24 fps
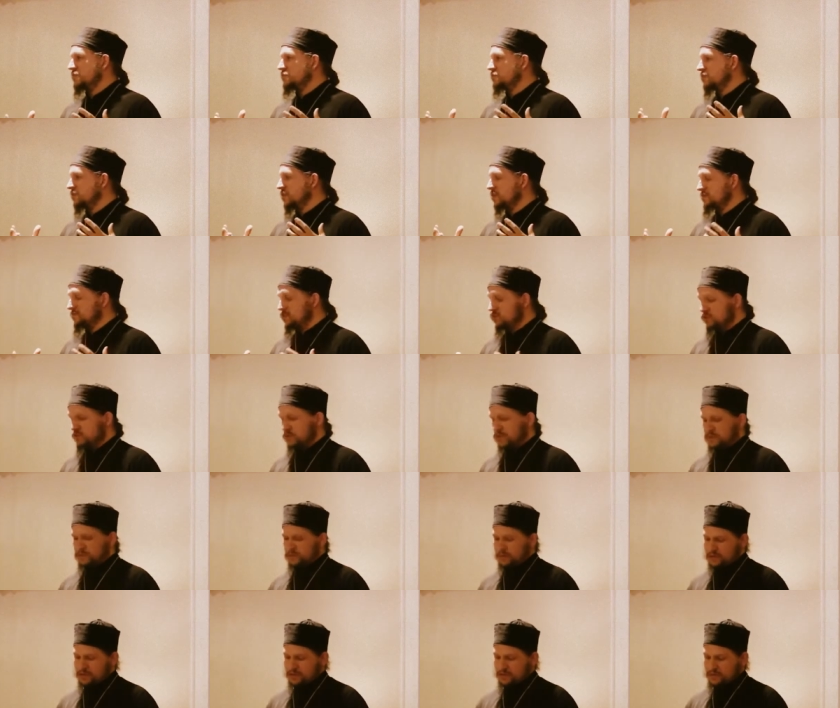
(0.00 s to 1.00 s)
He was in communion with
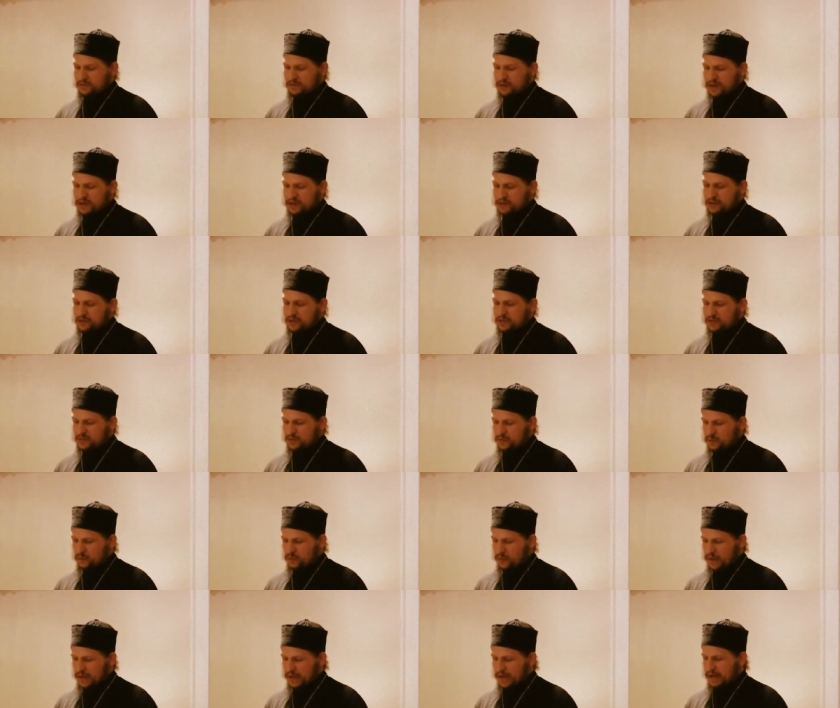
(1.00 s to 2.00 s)
the person of Christ who is the
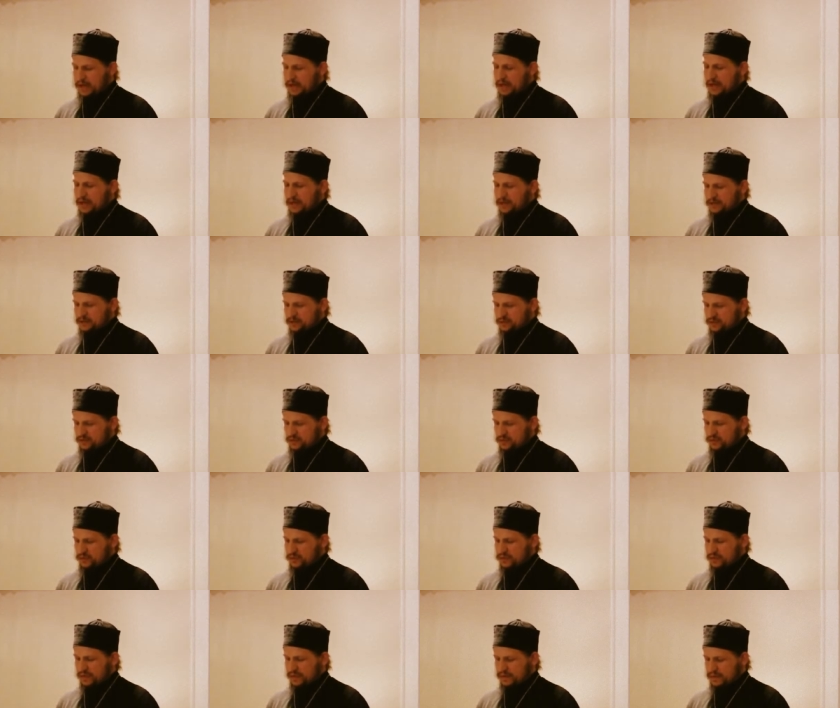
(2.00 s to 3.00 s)
way, the
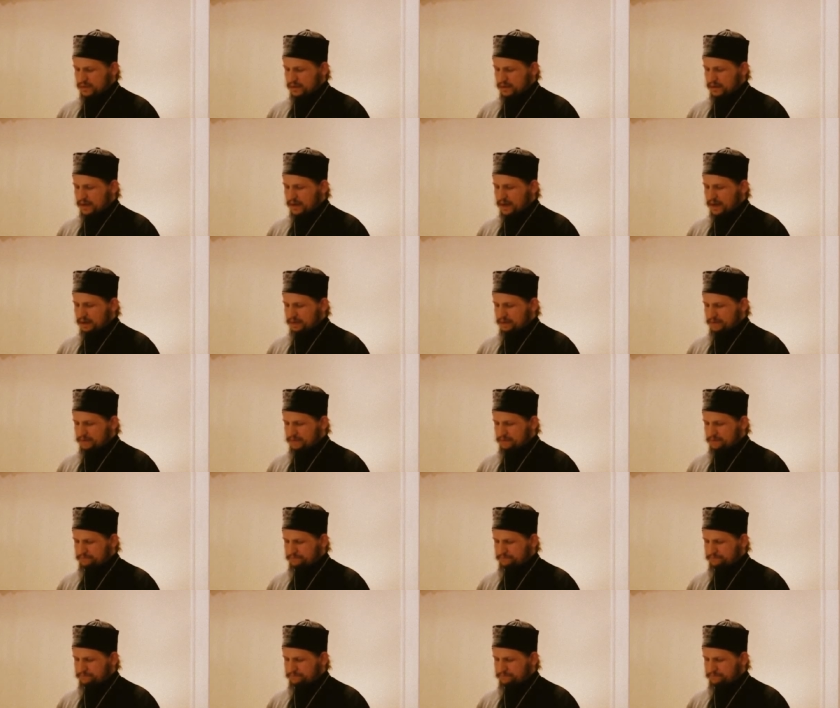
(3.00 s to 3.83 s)
truth, and the life.